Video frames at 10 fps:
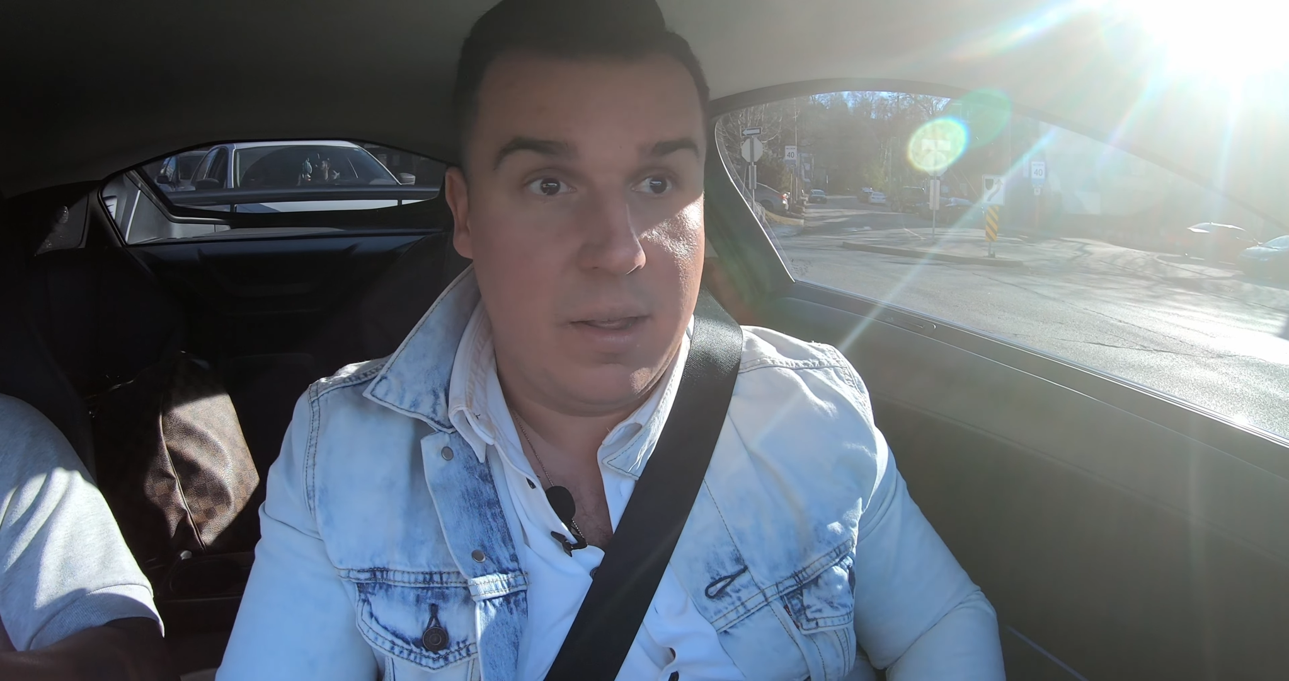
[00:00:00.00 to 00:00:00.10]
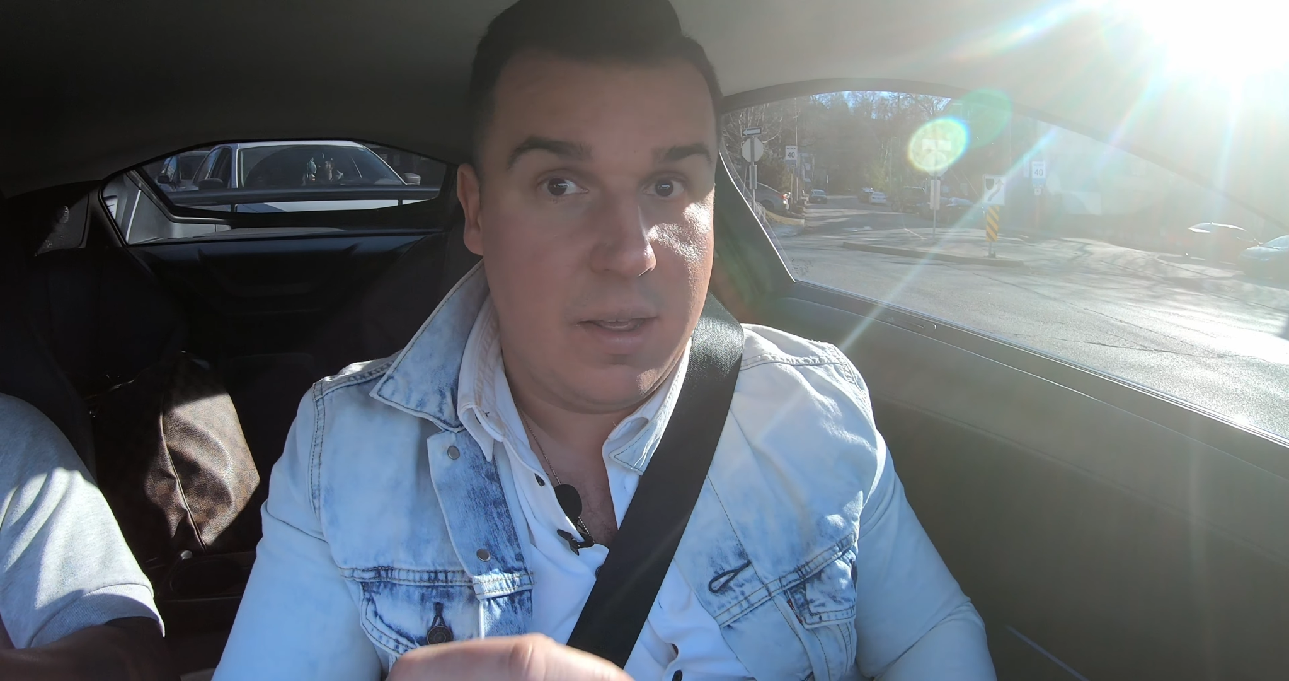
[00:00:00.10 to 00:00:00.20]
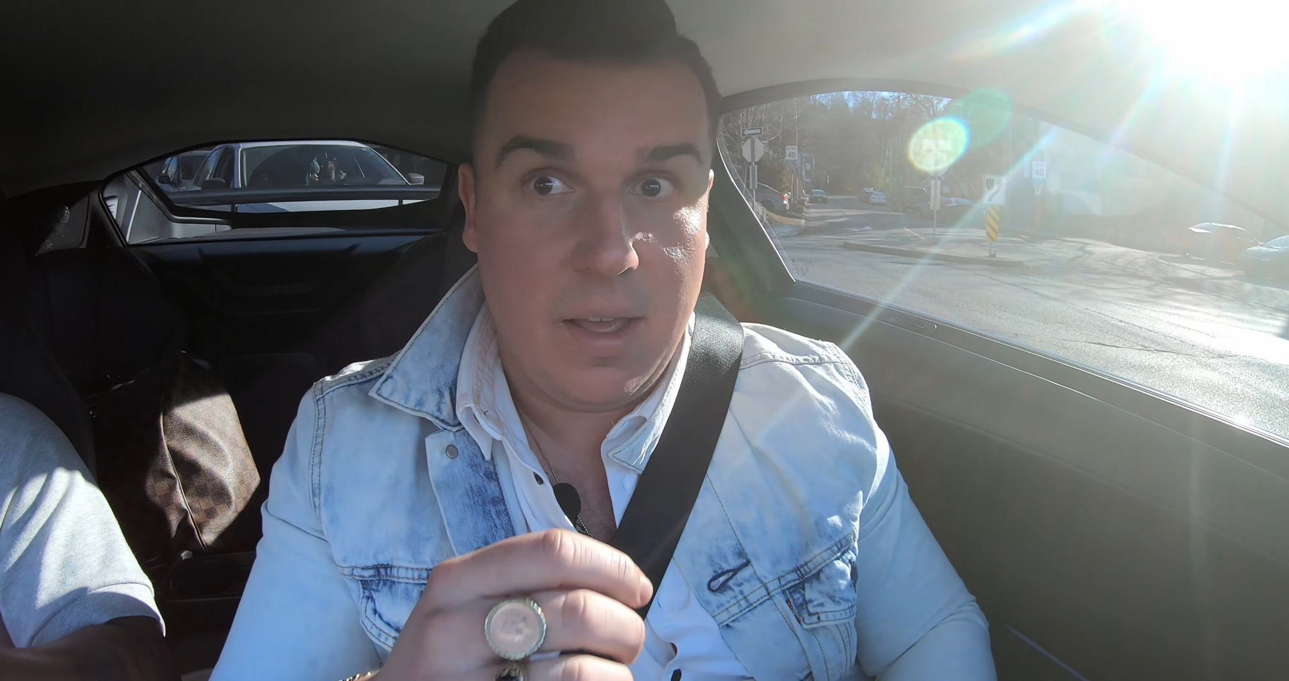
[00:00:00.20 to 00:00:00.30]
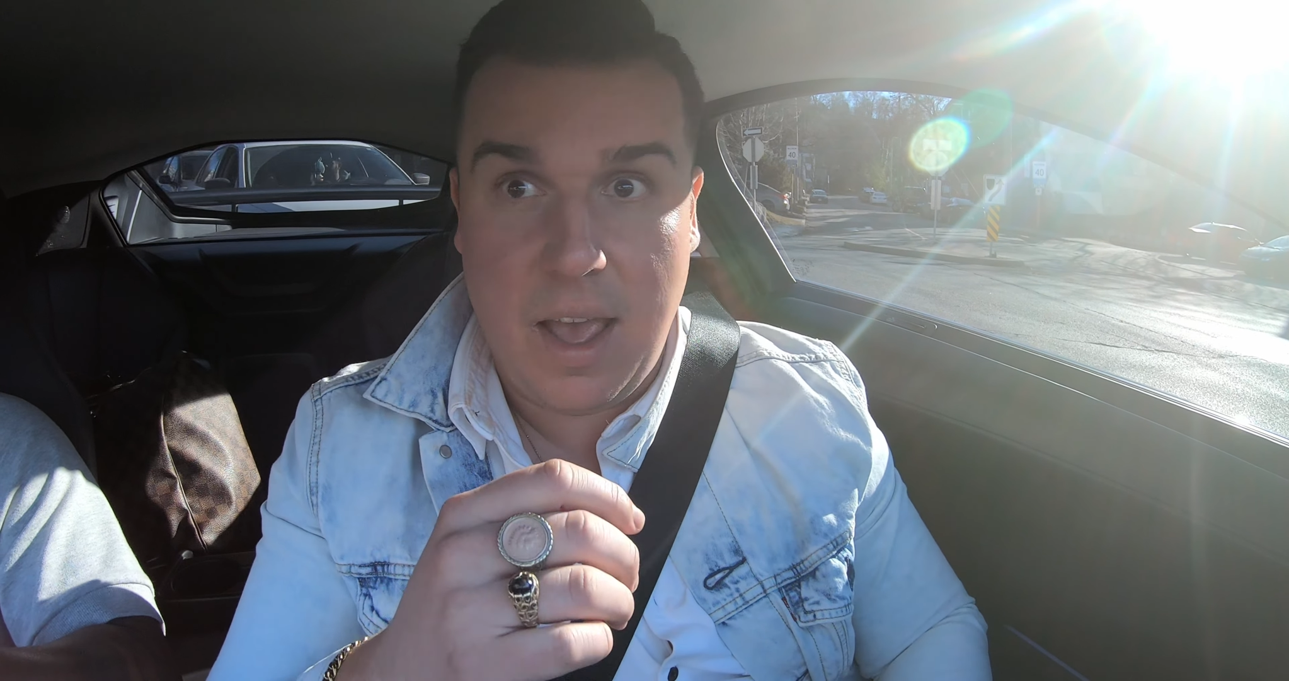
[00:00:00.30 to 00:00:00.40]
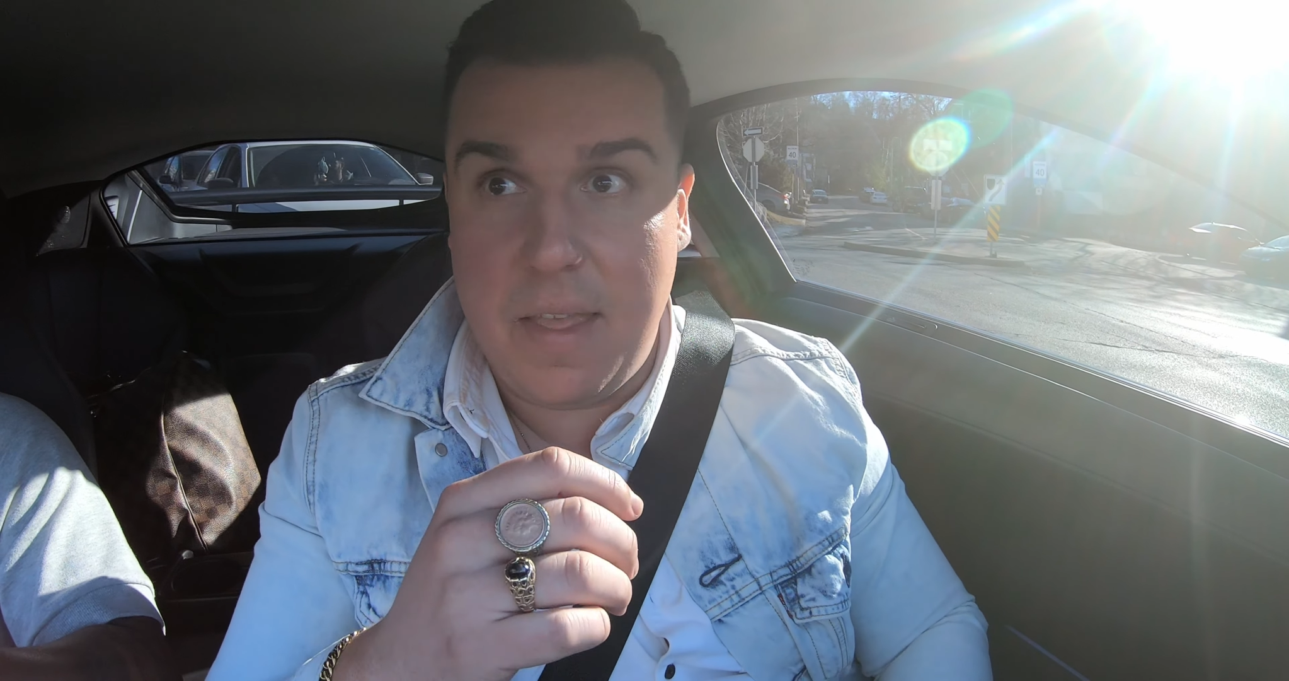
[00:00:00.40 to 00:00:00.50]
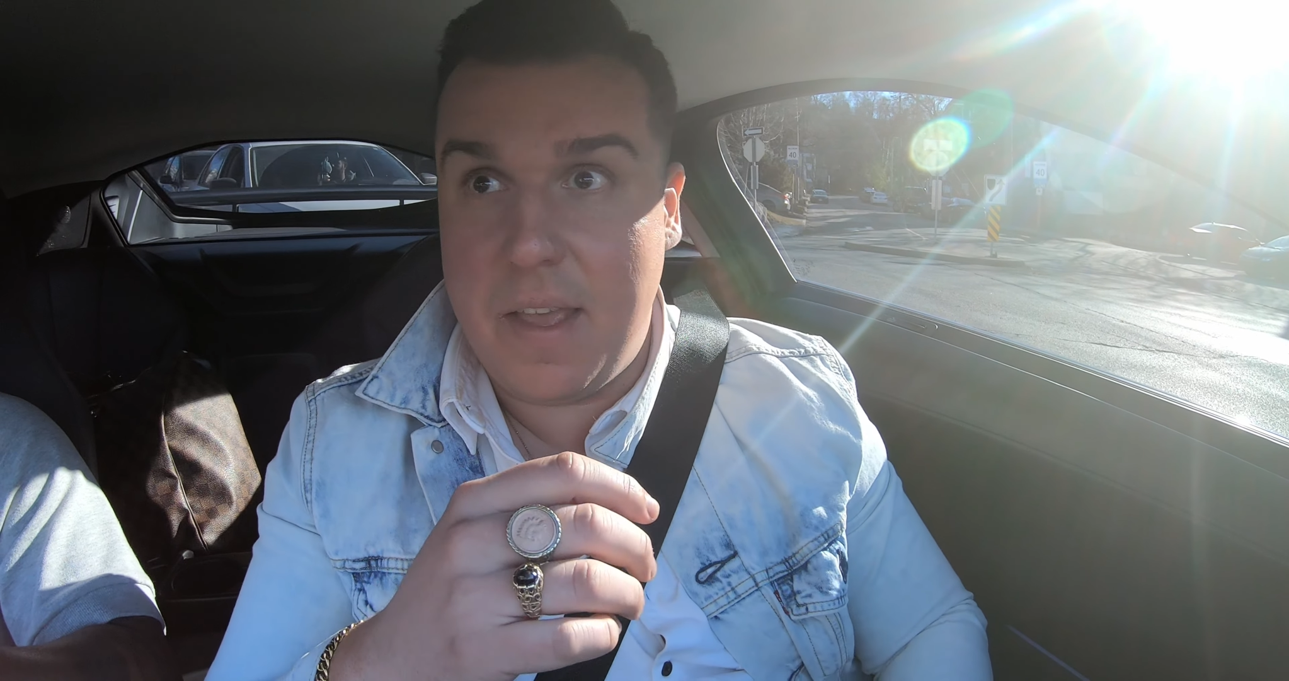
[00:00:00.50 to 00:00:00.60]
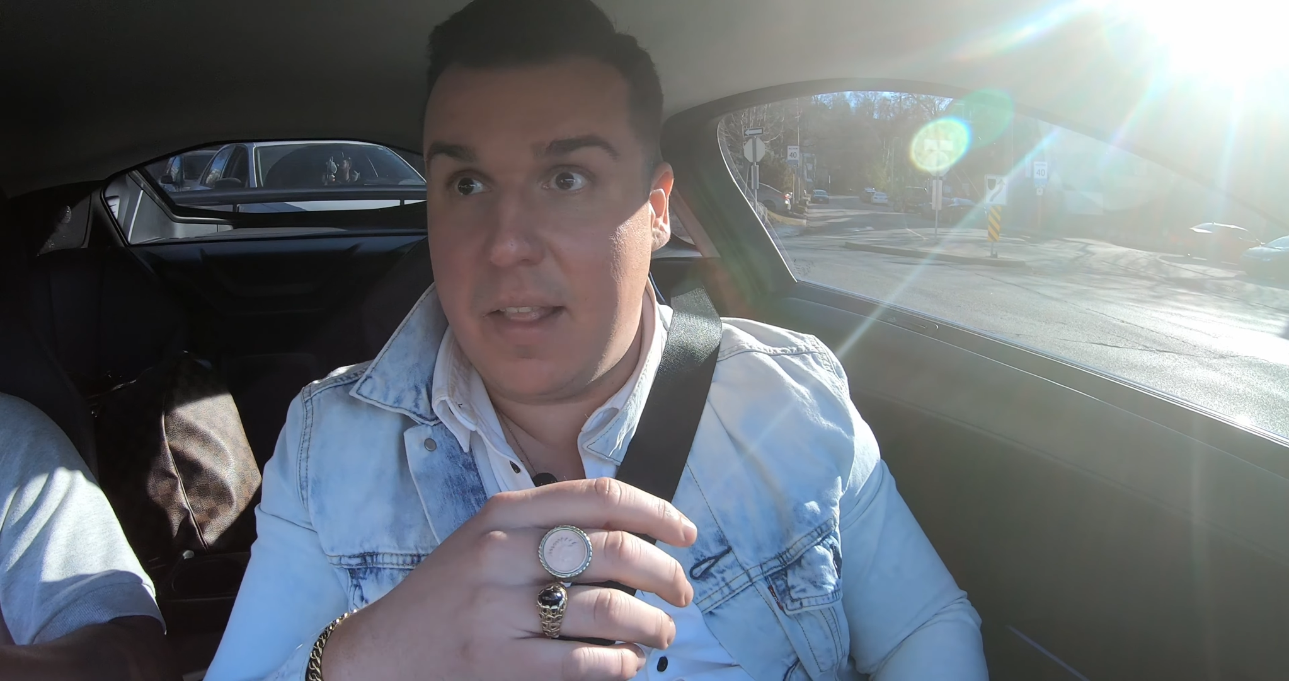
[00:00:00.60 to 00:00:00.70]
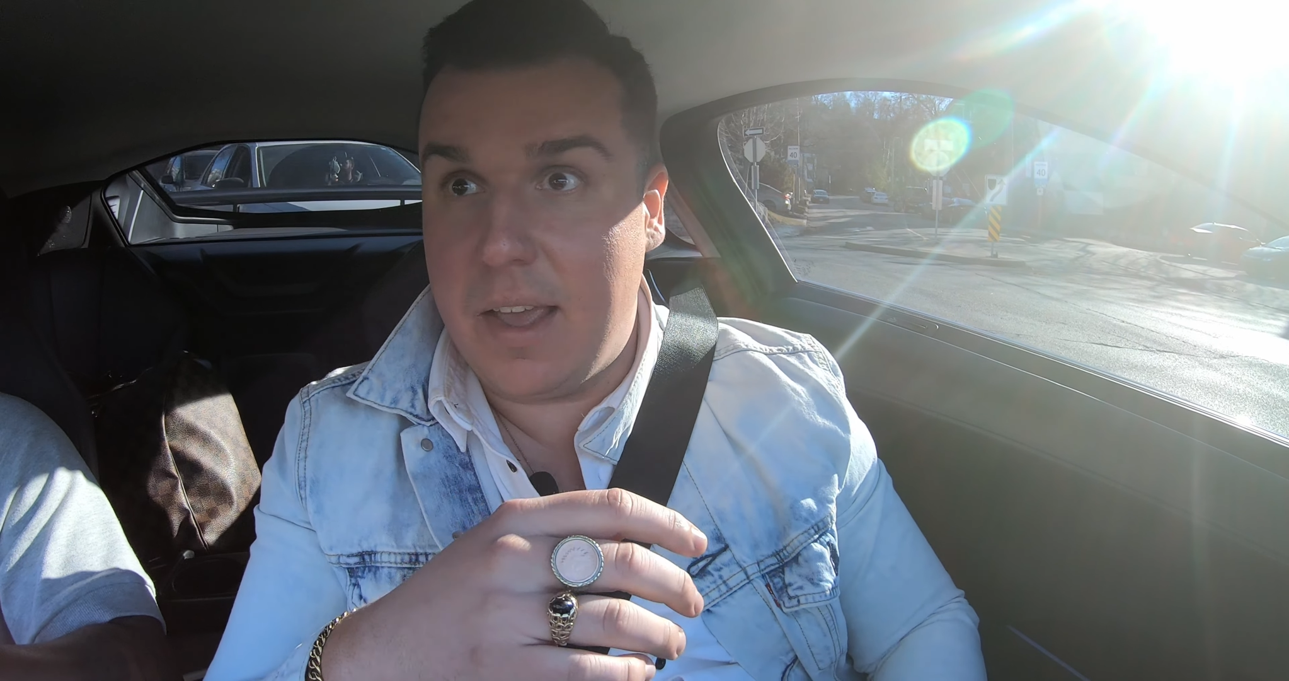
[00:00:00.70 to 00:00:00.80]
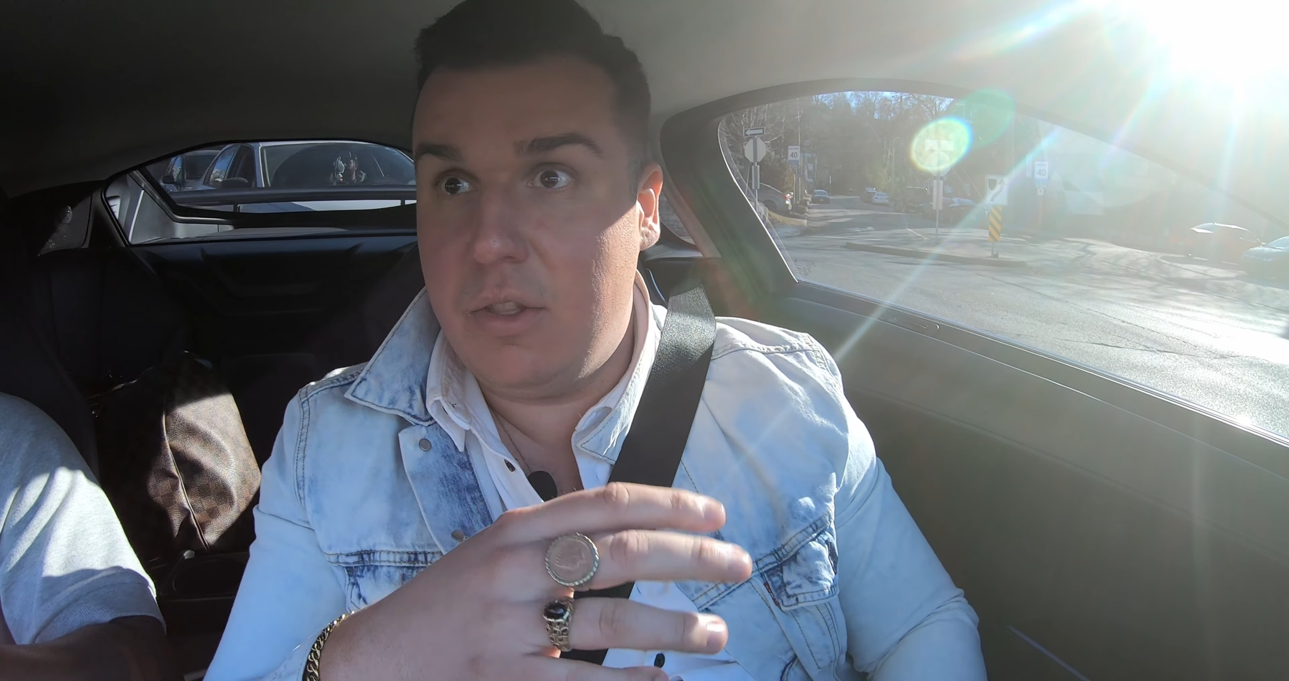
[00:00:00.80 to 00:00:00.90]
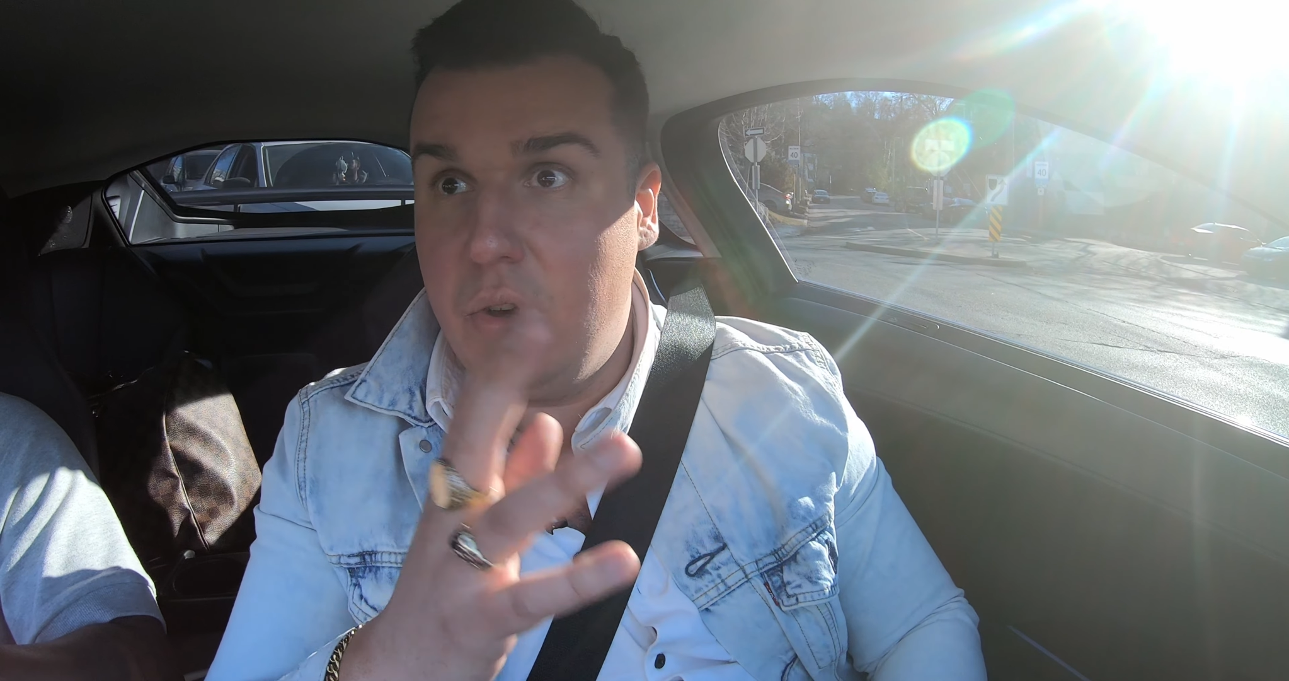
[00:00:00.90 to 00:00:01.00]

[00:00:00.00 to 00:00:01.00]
Right. And then like